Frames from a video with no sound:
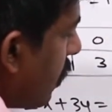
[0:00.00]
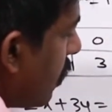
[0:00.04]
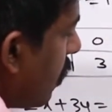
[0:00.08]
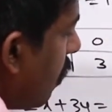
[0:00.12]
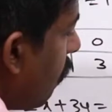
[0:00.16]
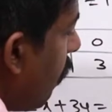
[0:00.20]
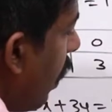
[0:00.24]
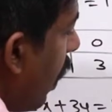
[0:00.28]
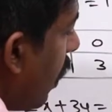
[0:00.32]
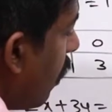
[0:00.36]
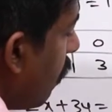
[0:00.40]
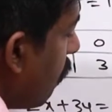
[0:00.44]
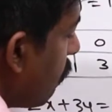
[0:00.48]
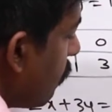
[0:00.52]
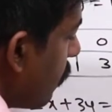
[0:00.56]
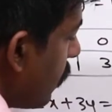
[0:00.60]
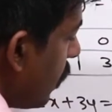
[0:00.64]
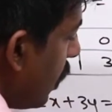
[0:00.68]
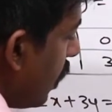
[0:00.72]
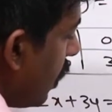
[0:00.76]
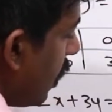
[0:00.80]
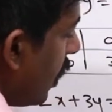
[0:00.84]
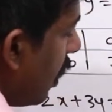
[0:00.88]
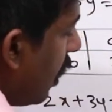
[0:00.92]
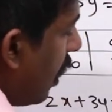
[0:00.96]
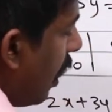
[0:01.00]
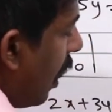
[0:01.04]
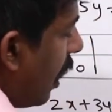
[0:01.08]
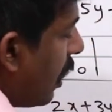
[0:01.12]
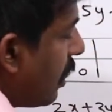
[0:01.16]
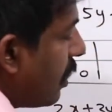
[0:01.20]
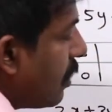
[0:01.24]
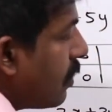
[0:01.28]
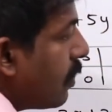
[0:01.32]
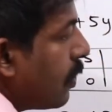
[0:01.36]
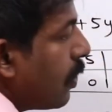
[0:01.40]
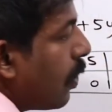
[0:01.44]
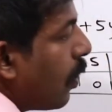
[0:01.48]
is the value of z
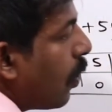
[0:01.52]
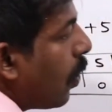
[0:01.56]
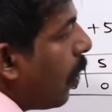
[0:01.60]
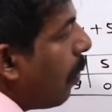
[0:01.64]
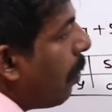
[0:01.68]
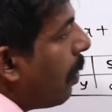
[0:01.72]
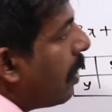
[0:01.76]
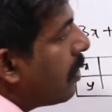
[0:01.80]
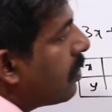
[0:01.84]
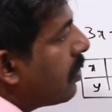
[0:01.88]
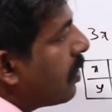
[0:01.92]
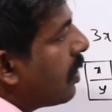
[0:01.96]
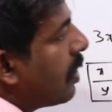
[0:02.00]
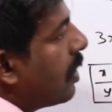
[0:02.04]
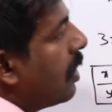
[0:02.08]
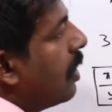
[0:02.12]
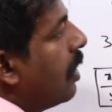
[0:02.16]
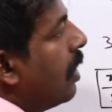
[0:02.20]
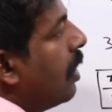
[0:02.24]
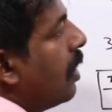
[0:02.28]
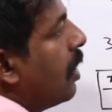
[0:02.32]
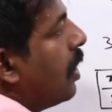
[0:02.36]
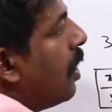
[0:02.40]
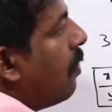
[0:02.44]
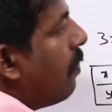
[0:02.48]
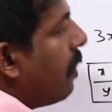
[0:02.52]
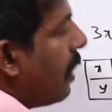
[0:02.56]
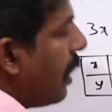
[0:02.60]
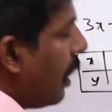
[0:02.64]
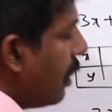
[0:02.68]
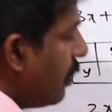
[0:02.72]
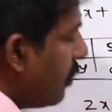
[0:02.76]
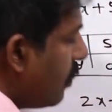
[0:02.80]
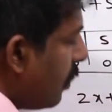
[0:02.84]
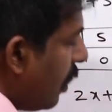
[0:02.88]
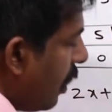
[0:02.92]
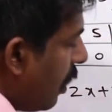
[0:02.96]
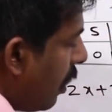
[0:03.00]
at 0, 3. Now we
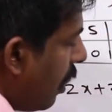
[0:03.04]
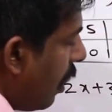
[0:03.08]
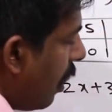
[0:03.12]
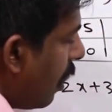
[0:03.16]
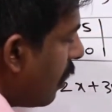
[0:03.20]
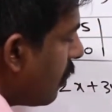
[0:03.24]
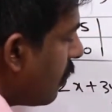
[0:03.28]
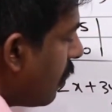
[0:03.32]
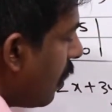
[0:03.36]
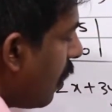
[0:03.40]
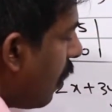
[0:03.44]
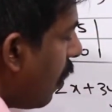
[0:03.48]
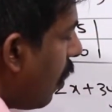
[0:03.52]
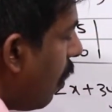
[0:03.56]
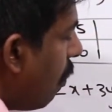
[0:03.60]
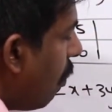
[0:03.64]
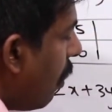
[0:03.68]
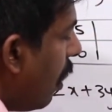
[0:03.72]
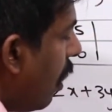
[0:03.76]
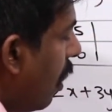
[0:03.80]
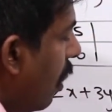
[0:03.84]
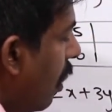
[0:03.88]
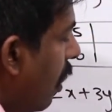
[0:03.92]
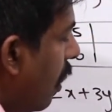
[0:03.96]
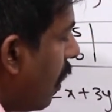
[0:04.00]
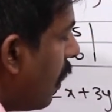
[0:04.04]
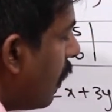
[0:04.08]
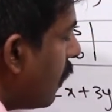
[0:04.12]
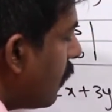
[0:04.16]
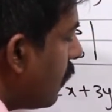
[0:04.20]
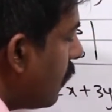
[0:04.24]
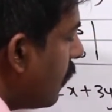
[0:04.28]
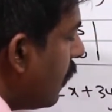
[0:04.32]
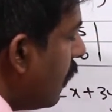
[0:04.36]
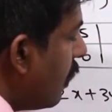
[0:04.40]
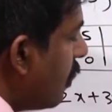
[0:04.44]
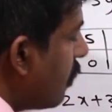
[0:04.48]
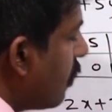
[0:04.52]
can check 0,
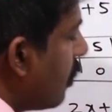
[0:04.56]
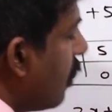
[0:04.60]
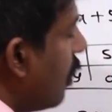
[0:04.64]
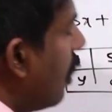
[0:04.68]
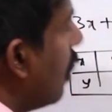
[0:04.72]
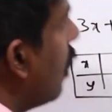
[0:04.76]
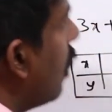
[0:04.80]
6.